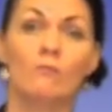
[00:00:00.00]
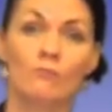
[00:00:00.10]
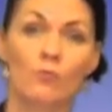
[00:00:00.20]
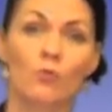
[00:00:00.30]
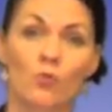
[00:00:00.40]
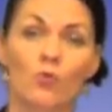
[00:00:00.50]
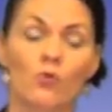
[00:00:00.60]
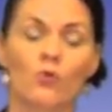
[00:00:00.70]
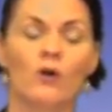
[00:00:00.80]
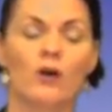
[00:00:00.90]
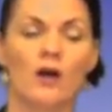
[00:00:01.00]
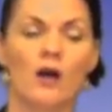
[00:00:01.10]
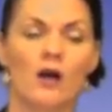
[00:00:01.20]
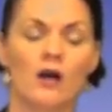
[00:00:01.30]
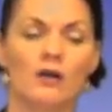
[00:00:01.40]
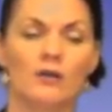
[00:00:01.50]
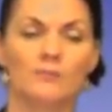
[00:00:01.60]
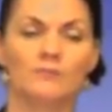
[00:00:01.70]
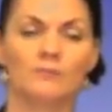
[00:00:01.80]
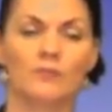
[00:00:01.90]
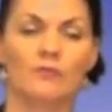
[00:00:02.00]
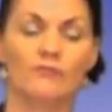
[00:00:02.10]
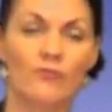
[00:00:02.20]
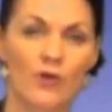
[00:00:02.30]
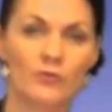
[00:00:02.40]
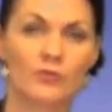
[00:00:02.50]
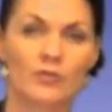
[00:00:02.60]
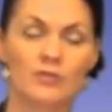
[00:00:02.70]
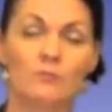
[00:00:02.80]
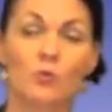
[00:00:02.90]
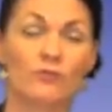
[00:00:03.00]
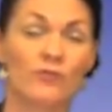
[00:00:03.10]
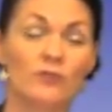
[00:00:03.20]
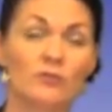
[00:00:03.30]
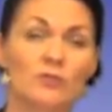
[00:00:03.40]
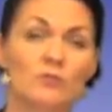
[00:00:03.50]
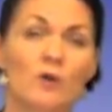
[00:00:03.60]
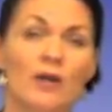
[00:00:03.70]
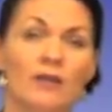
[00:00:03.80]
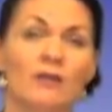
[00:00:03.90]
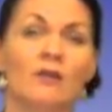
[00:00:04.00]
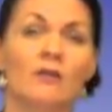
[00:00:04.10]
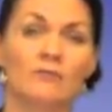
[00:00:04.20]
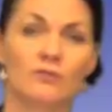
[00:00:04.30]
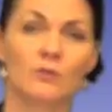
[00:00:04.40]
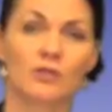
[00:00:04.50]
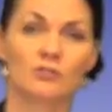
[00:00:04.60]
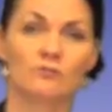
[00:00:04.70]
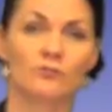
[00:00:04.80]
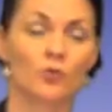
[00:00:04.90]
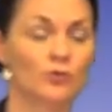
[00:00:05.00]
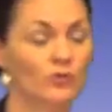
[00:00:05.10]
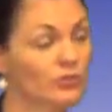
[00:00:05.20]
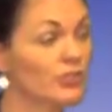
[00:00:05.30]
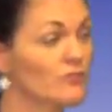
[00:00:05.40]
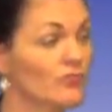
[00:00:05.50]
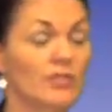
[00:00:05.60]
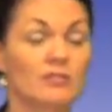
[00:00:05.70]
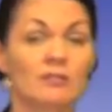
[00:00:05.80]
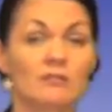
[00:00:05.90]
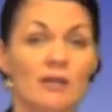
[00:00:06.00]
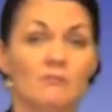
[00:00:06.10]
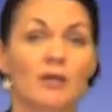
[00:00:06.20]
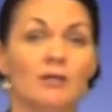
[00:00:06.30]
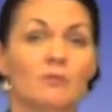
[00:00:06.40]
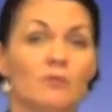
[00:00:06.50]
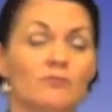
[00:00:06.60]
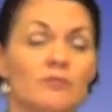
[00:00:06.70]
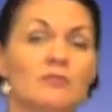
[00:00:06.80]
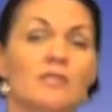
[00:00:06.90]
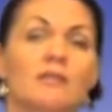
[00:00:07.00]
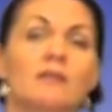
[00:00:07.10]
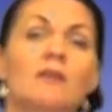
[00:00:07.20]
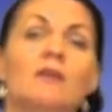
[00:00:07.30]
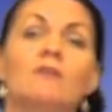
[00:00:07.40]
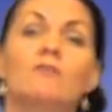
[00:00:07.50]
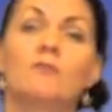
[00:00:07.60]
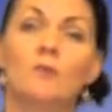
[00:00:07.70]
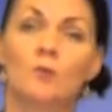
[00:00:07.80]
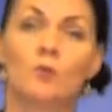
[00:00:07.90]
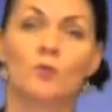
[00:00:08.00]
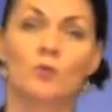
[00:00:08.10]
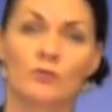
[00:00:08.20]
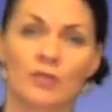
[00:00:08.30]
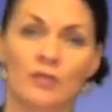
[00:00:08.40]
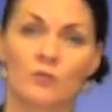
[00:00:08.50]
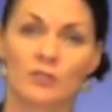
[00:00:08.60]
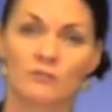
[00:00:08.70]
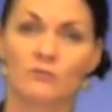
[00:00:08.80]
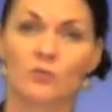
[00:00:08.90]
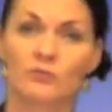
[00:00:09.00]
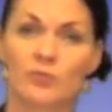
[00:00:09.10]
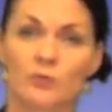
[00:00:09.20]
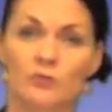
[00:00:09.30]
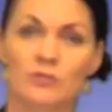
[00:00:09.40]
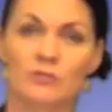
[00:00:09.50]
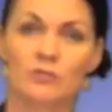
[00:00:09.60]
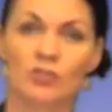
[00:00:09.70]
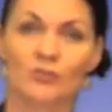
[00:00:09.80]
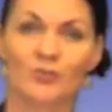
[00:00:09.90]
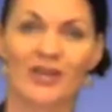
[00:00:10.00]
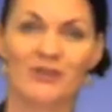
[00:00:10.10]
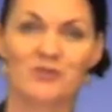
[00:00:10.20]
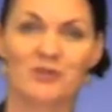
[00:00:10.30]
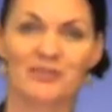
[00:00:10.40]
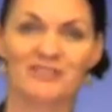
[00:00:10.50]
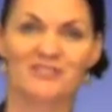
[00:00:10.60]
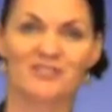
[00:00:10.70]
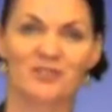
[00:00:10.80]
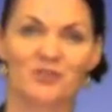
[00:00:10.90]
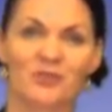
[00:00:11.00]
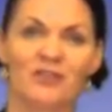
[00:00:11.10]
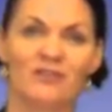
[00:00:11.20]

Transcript: more in a more focused way for question 4, not just for this exam paper obviously, for the question 4 responses that you're now going to do